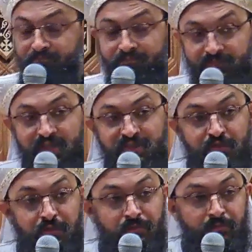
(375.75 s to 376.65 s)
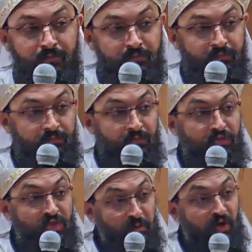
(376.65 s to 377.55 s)
that's true.
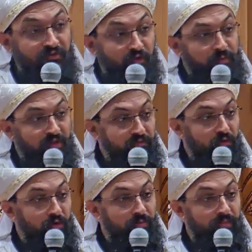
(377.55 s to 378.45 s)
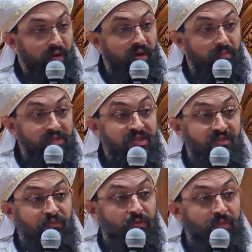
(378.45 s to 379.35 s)
Depart from me, I am a
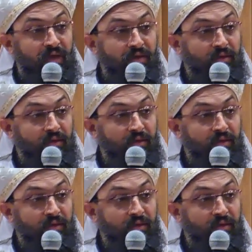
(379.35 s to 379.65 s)
sinful man.